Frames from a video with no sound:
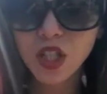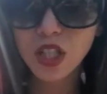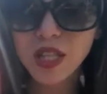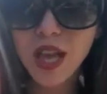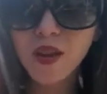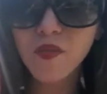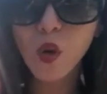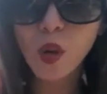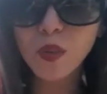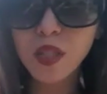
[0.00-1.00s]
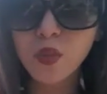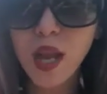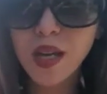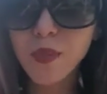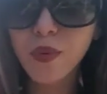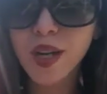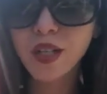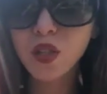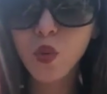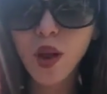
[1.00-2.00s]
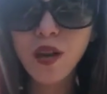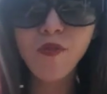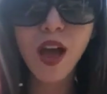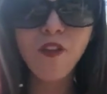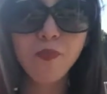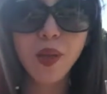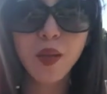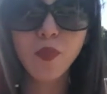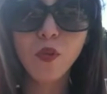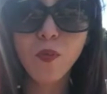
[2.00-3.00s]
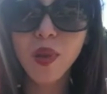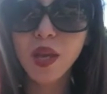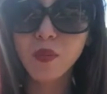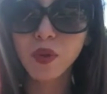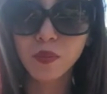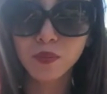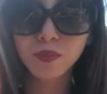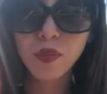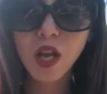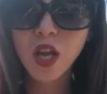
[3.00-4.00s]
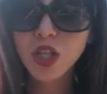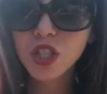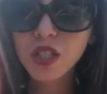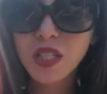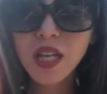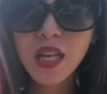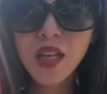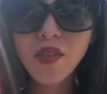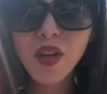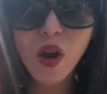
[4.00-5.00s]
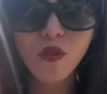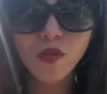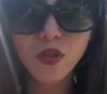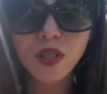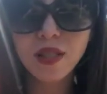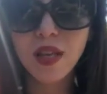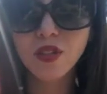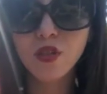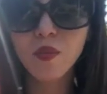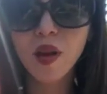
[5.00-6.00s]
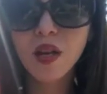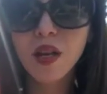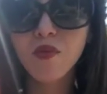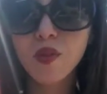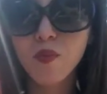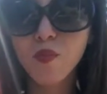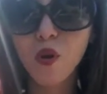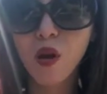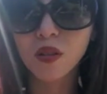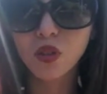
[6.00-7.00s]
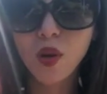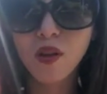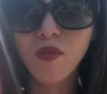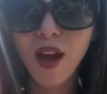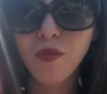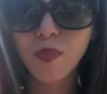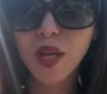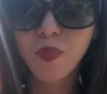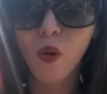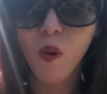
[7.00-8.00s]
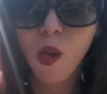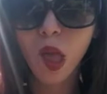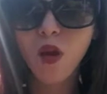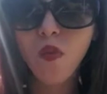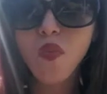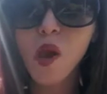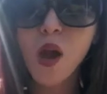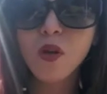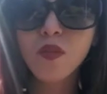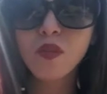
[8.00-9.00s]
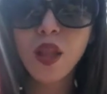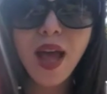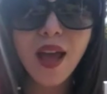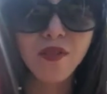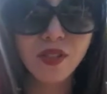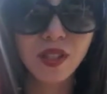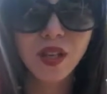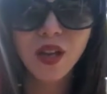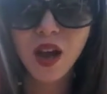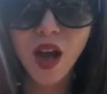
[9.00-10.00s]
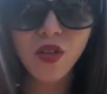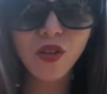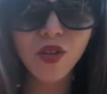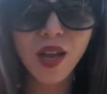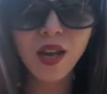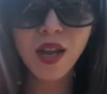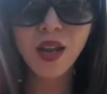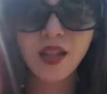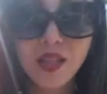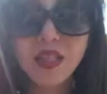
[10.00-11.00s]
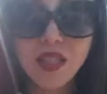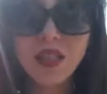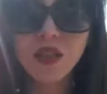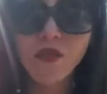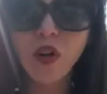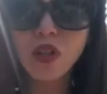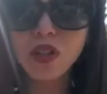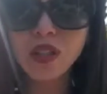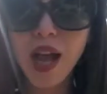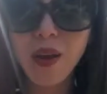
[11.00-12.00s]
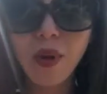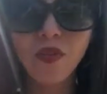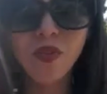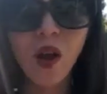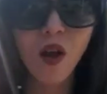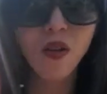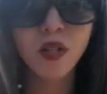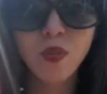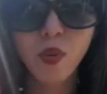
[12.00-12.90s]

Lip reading: She then informed us we had to bring 25 people minimum. She didn't even offer us extra money if we brought 25 people. I would have laughed, other than this isn't the first time I've gotten this